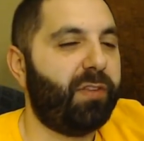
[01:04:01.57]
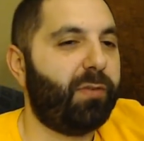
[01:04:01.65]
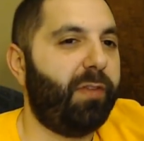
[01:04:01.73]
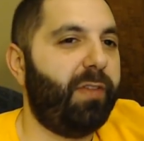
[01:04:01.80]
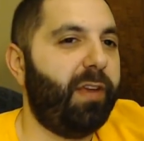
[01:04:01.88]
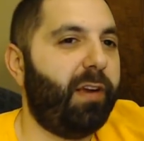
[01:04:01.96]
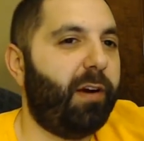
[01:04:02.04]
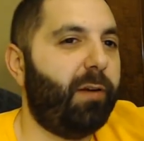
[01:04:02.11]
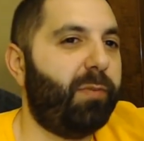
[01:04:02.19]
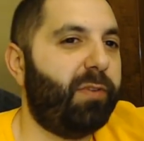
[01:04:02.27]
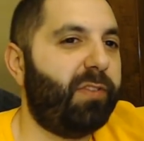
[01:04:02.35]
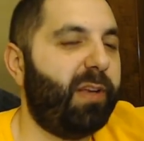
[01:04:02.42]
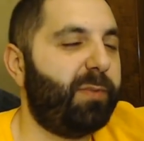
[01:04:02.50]
So I think our
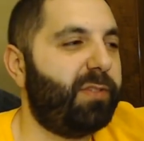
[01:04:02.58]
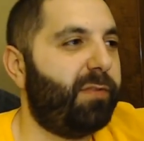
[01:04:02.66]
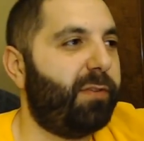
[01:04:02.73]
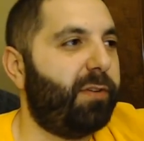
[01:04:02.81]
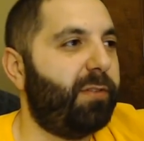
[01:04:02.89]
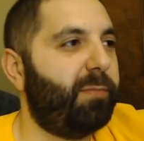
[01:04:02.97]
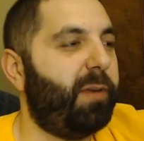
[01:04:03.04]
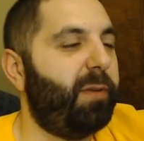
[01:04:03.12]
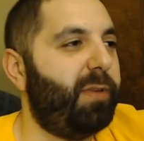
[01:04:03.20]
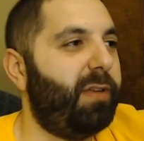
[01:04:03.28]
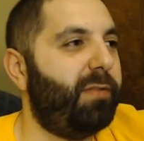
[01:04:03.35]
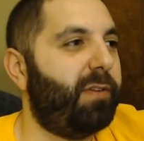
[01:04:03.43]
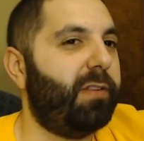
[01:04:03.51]
perception of her might
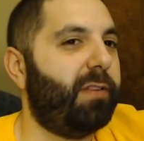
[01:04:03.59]
be even a